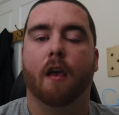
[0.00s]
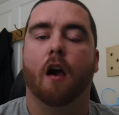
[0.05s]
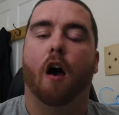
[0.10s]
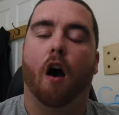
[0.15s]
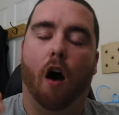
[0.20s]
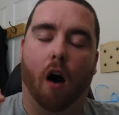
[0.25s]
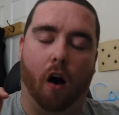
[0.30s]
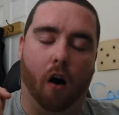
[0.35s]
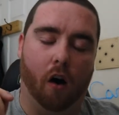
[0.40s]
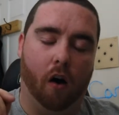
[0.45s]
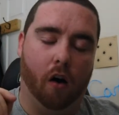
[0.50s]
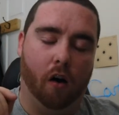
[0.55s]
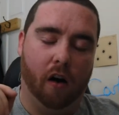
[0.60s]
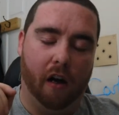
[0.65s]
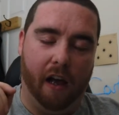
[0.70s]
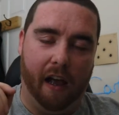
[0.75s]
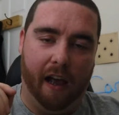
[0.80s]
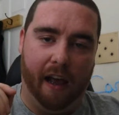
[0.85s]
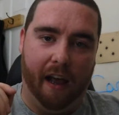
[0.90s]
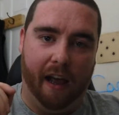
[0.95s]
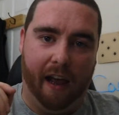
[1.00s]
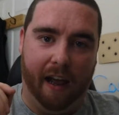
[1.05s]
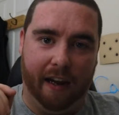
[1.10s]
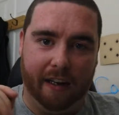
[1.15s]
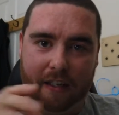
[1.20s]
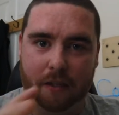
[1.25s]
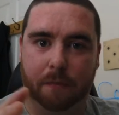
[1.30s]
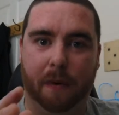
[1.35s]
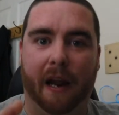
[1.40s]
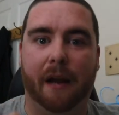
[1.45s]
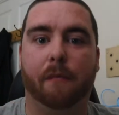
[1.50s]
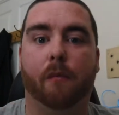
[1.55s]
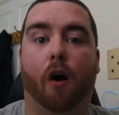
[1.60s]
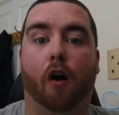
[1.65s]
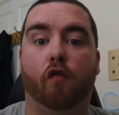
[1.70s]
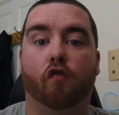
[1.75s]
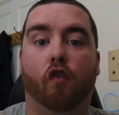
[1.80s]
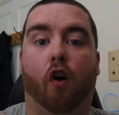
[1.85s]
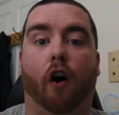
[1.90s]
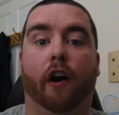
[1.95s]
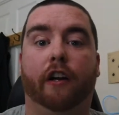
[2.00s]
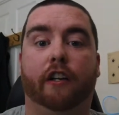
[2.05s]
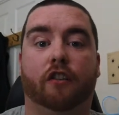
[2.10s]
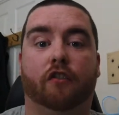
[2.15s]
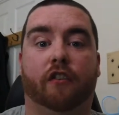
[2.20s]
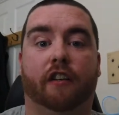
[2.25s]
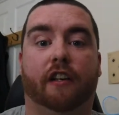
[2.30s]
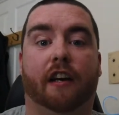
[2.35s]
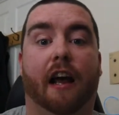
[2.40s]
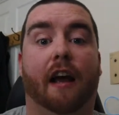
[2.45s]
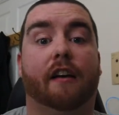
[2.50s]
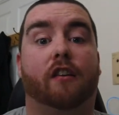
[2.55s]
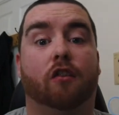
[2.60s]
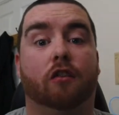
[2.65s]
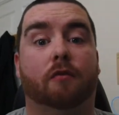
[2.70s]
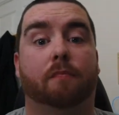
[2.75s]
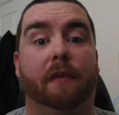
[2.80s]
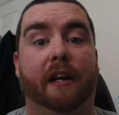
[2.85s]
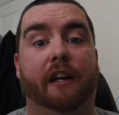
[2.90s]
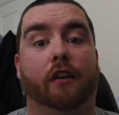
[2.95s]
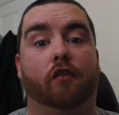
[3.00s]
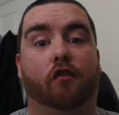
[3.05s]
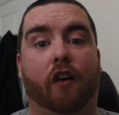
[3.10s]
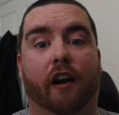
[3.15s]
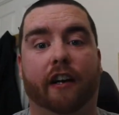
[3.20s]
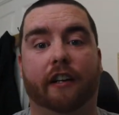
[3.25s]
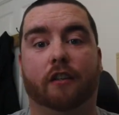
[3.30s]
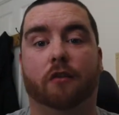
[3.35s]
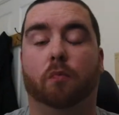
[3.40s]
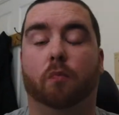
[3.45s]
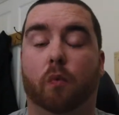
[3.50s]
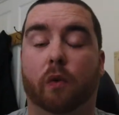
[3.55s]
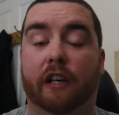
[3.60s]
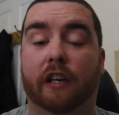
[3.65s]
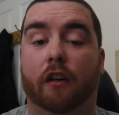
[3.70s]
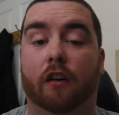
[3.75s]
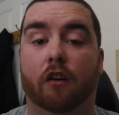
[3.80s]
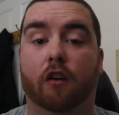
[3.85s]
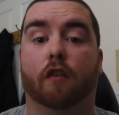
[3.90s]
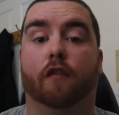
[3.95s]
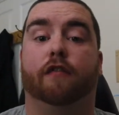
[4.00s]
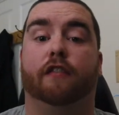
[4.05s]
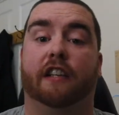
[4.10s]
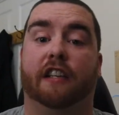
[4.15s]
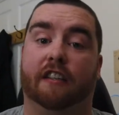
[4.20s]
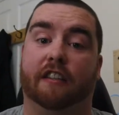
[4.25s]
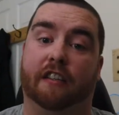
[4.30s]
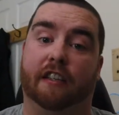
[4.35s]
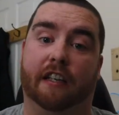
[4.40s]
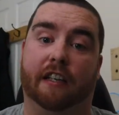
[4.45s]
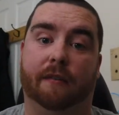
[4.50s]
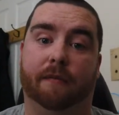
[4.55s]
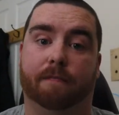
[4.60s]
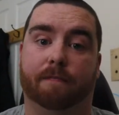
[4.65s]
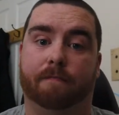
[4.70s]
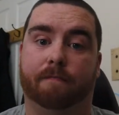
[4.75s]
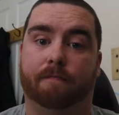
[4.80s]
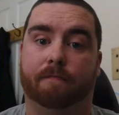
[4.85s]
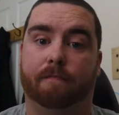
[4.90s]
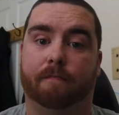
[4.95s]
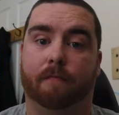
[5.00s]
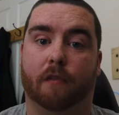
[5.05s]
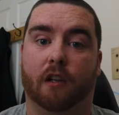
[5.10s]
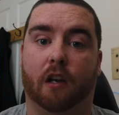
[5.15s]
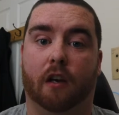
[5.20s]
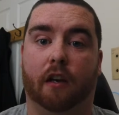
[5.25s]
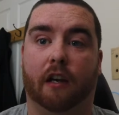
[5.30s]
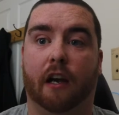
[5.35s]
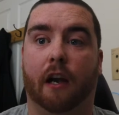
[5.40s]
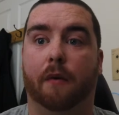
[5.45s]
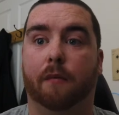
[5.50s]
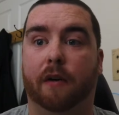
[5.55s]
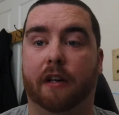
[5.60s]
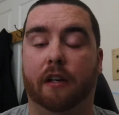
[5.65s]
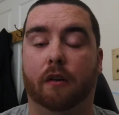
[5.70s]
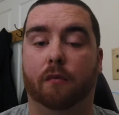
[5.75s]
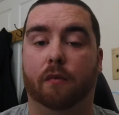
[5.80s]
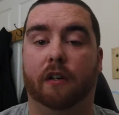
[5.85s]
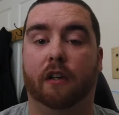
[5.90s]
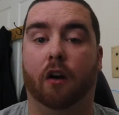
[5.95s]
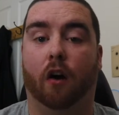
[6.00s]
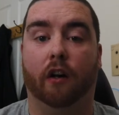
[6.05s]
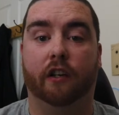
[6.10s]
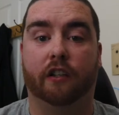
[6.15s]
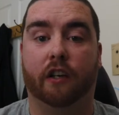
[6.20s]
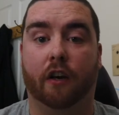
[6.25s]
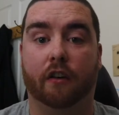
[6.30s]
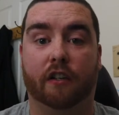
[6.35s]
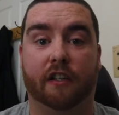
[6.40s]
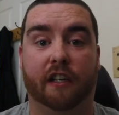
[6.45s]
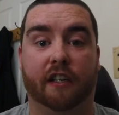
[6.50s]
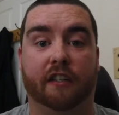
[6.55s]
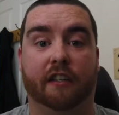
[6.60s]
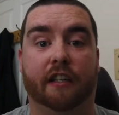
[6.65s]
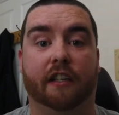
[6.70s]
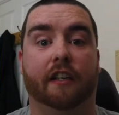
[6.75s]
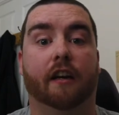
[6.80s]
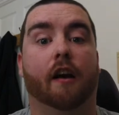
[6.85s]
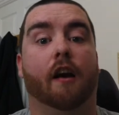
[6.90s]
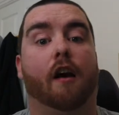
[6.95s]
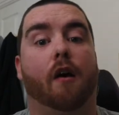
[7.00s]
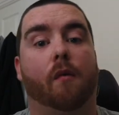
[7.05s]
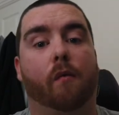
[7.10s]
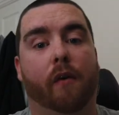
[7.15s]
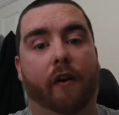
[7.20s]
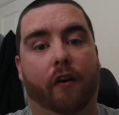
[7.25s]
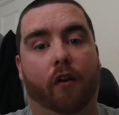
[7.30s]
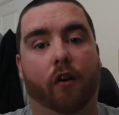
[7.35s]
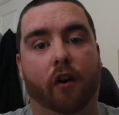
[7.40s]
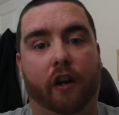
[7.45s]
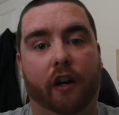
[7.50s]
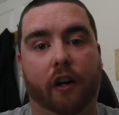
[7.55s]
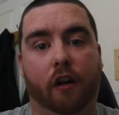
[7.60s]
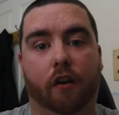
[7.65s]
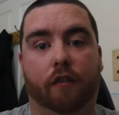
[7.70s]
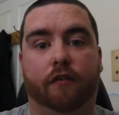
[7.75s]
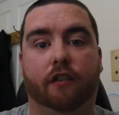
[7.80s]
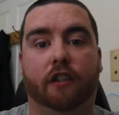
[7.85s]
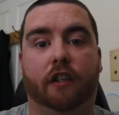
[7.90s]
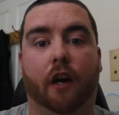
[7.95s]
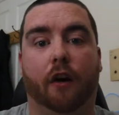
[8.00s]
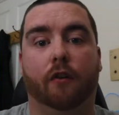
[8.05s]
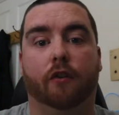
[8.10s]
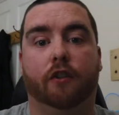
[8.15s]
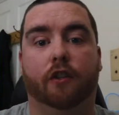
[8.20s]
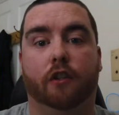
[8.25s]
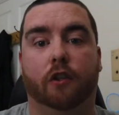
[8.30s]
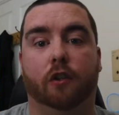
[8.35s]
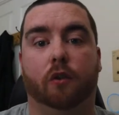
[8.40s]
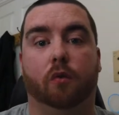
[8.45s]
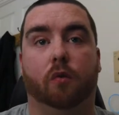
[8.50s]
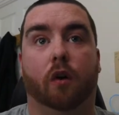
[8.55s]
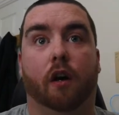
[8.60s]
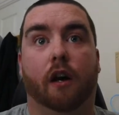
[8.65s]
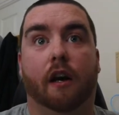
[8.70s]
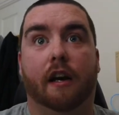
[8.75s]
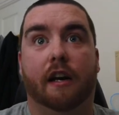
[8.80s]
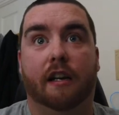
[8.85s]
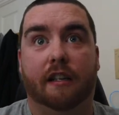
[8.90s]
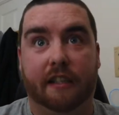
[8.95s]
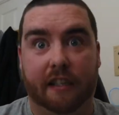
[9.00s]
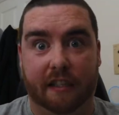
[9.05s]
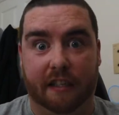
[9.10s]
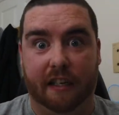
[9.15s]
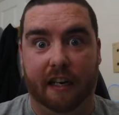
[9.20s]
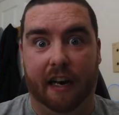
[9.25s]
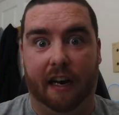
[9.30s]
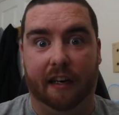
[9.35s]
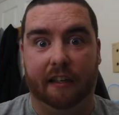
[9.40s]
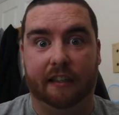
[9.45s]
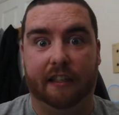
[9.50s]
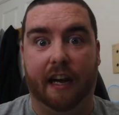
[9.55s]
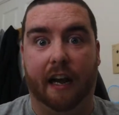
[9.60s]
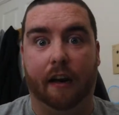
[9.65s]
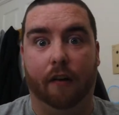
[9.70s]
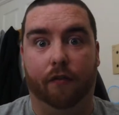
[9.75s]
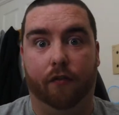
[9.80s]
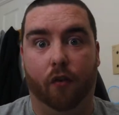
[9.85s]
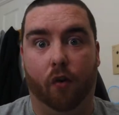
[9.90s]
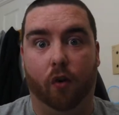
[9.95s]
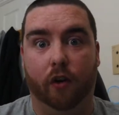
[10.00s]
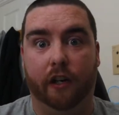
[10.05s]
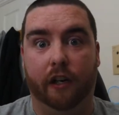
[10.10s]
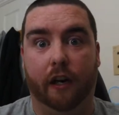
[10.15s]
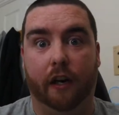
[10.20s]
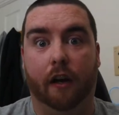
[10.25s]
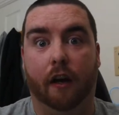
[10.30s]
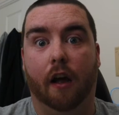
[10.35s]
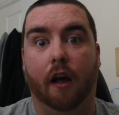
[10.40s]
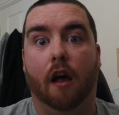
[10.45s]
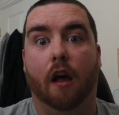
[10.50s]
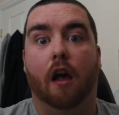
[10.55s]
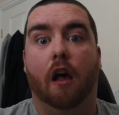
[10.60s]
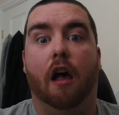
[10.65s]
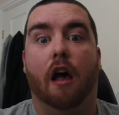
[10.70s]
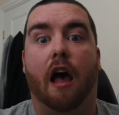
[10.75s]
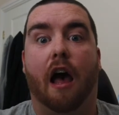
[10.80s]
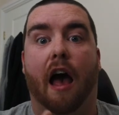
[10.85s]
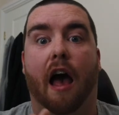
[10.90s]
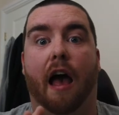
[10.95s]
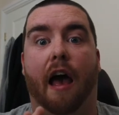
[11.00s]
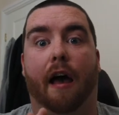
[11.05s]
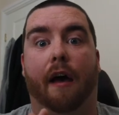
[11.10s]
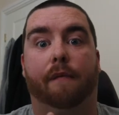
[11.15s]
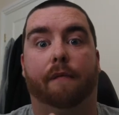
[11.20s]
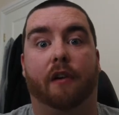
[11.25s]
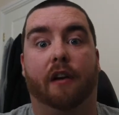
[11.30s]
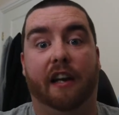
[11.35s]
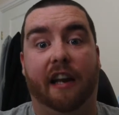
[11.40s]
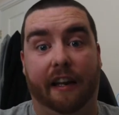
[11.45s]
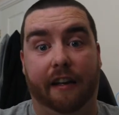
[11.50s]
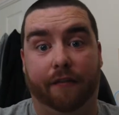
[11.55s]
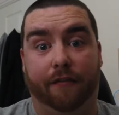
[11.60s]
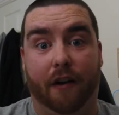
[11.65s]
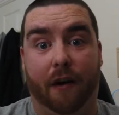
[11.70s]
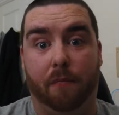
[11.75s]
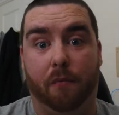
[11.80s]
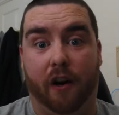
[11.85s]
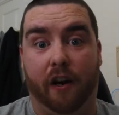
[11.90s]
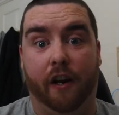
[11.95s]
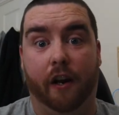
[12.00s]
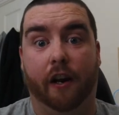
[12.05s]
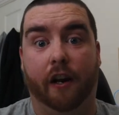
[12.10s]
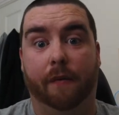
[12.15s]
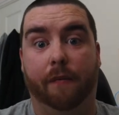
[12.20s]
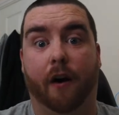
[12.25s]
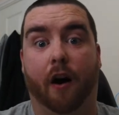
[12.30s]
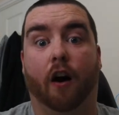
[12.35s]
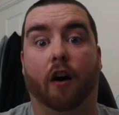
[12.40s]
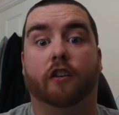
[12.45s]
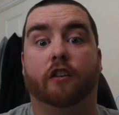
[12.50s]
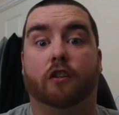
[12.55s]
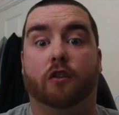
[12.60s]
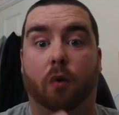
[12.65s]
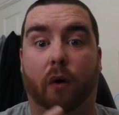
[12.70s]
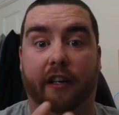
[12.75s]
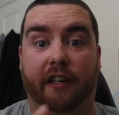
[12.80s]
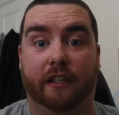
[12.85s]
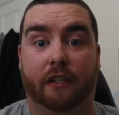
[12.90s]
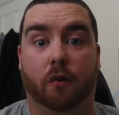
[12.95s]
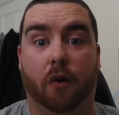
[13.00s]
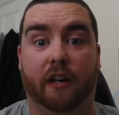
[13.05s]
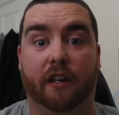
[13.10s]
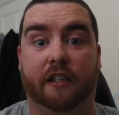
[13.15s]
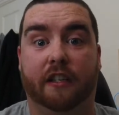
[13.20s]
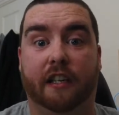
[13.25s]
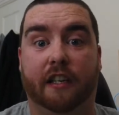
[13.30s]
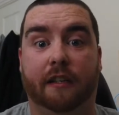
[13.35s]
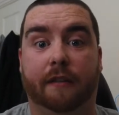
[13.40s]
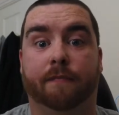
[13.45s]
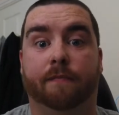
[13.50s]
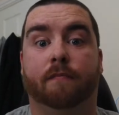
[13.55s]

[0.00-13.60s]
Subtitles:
I'll explain why rides are in there, because me and Grace, we love Disney. Okay, we like to go to Disney. We were lucky enough to go to Disneyland, California, late February, early March 2020,